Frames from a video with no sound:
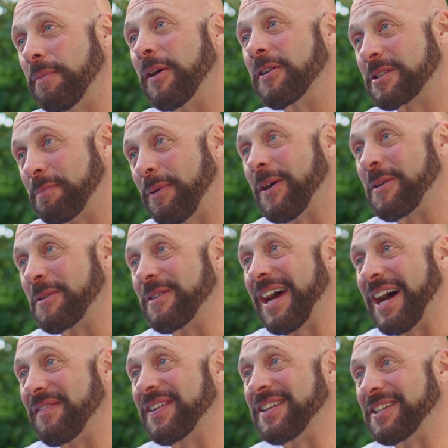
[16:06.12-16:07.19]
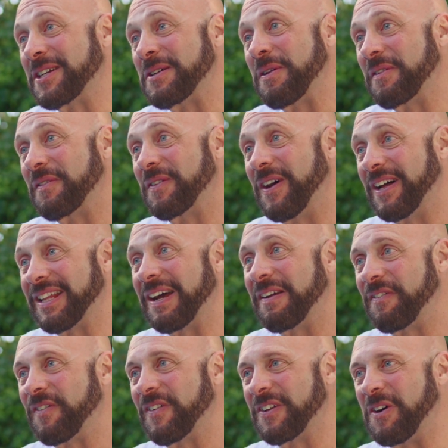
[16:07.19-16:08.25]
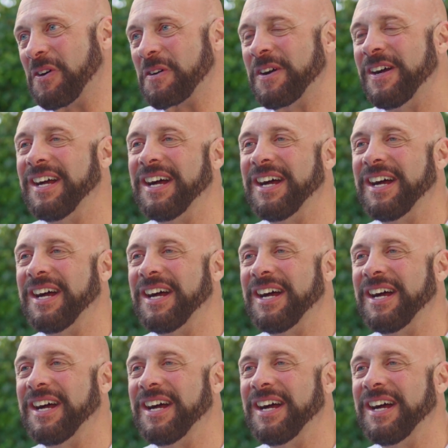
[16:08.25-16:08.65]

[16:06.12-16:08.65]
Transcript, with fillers: Postpone yeah. having to go on a lifelong